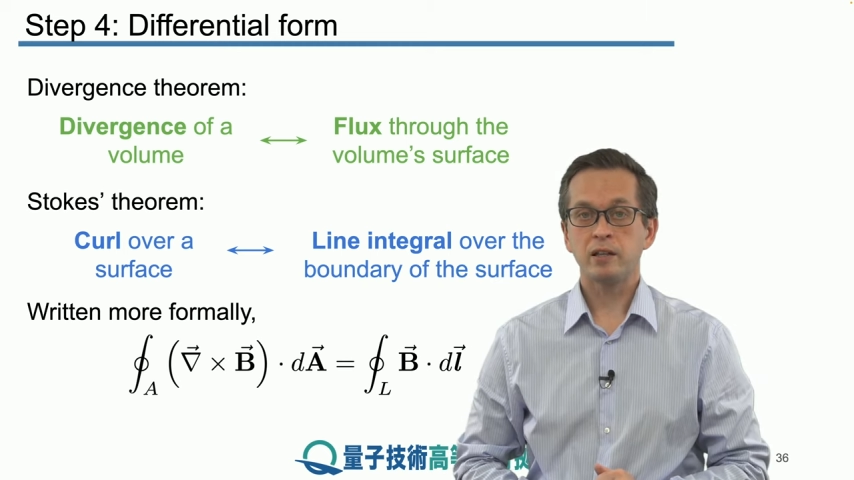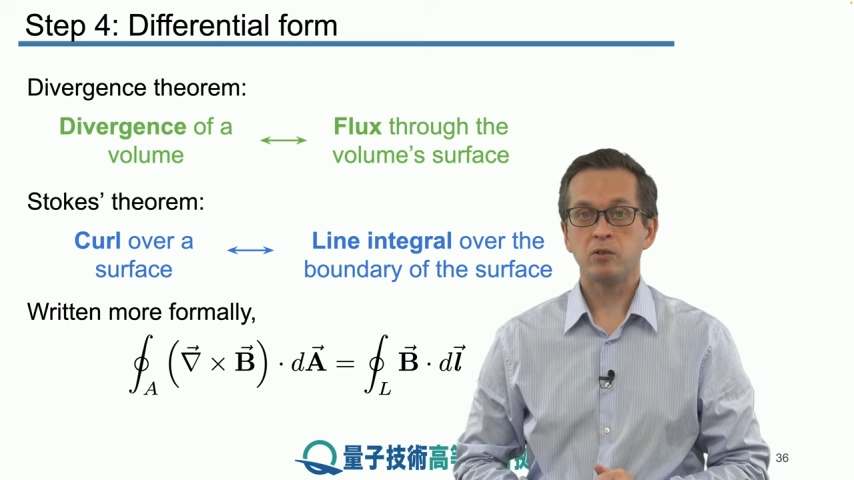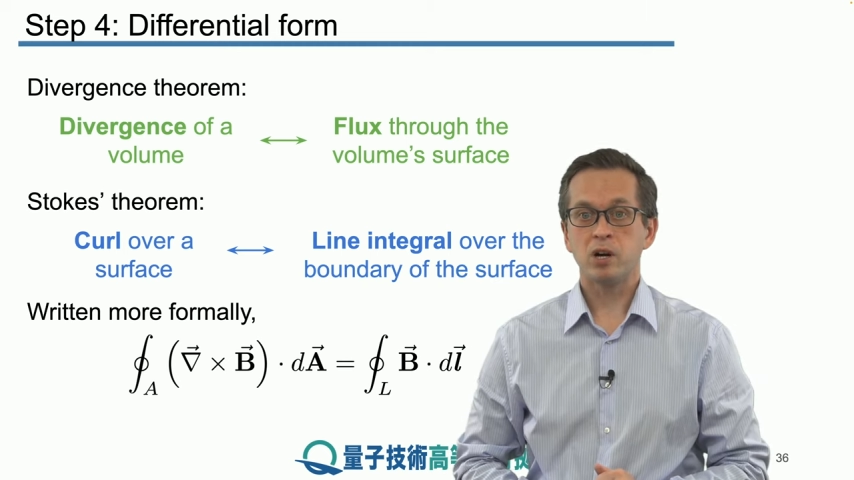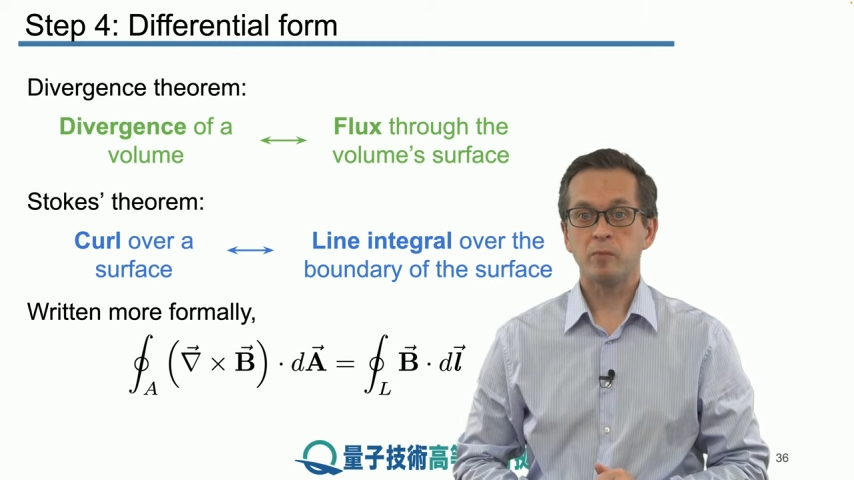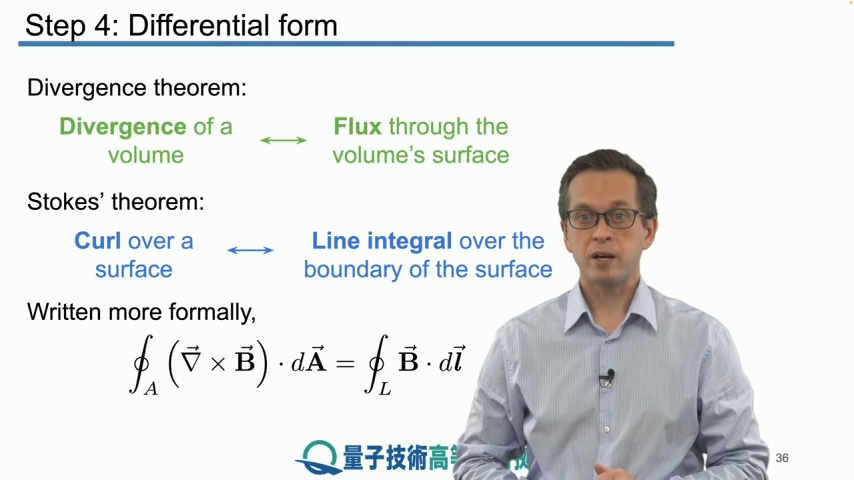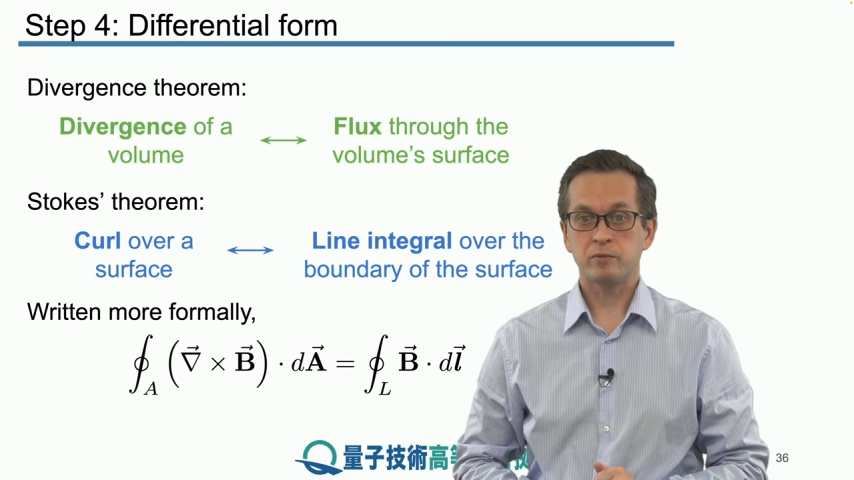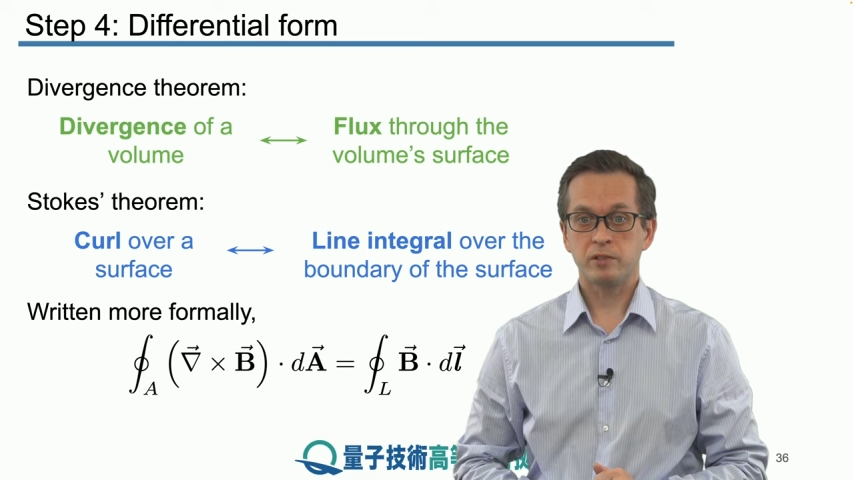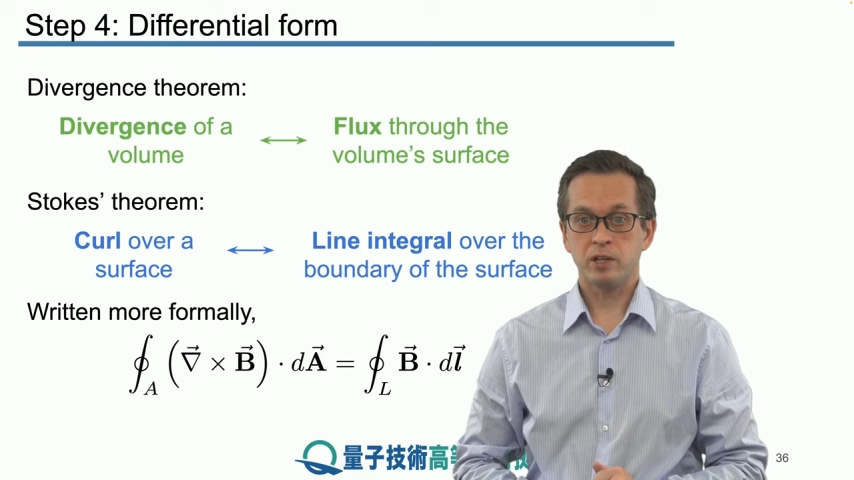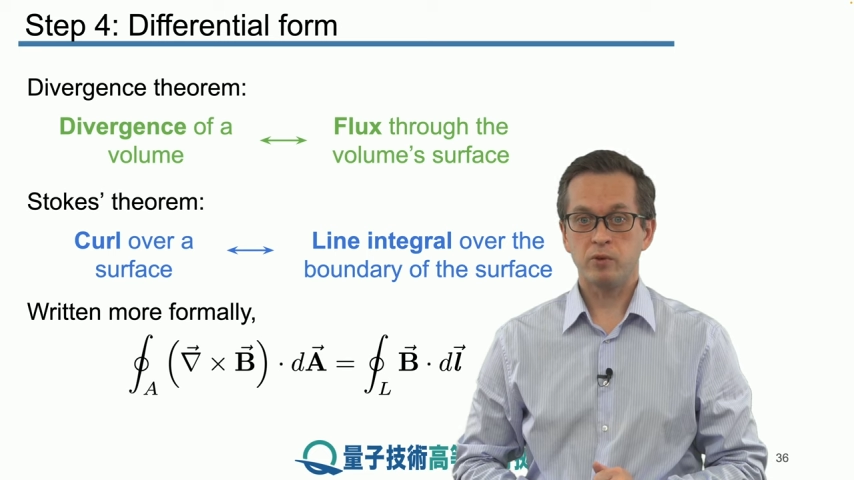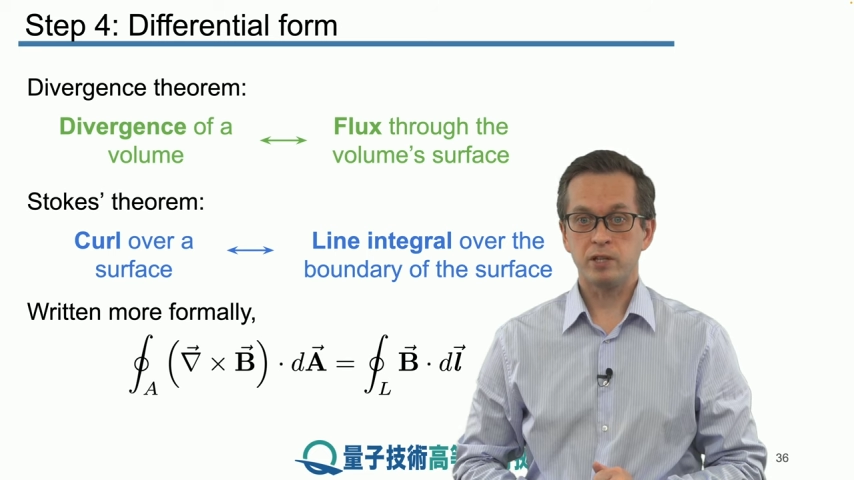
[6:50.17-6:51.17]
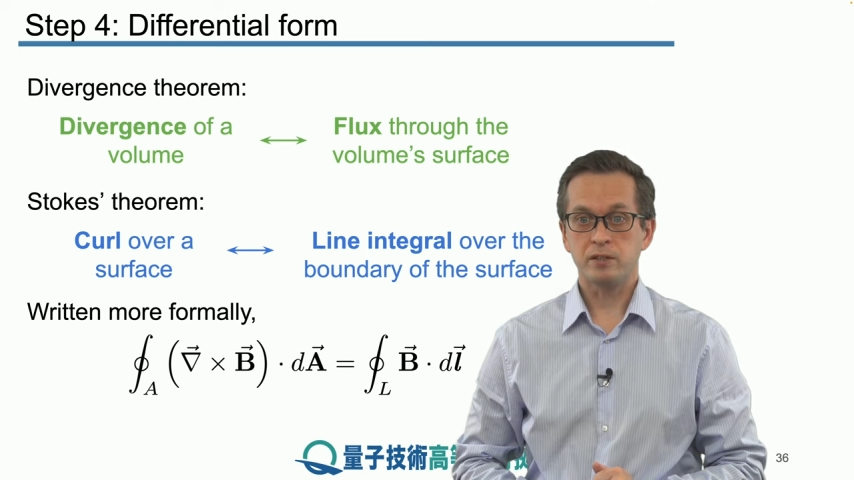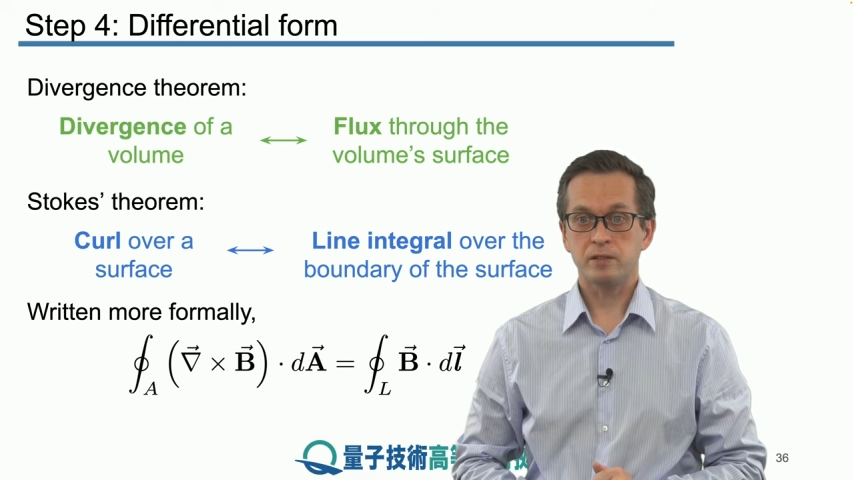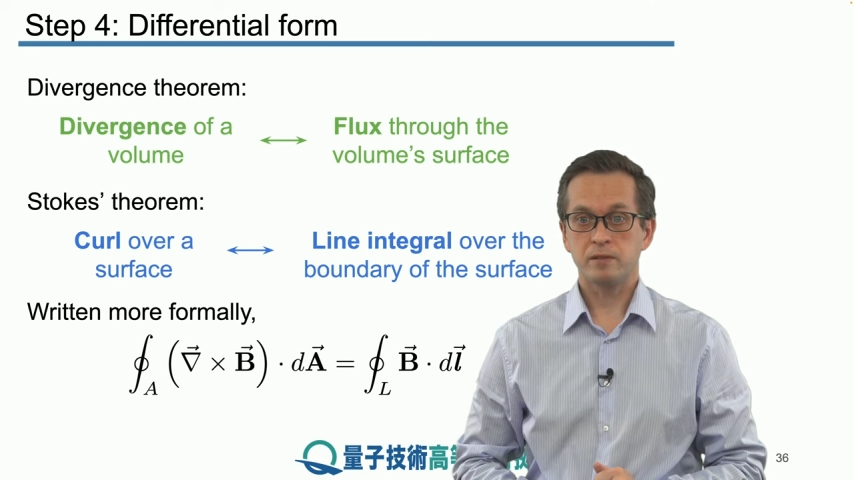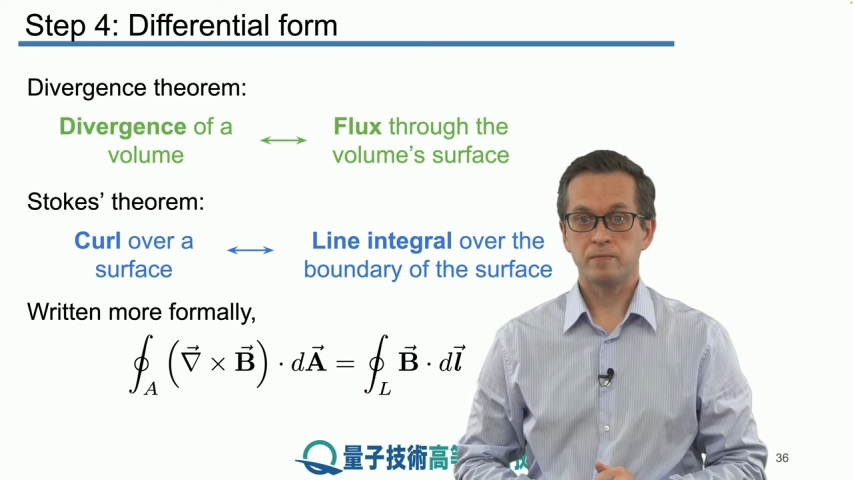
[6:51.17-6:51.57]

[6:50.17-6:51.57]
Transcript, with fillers: to our Maxwell's equations.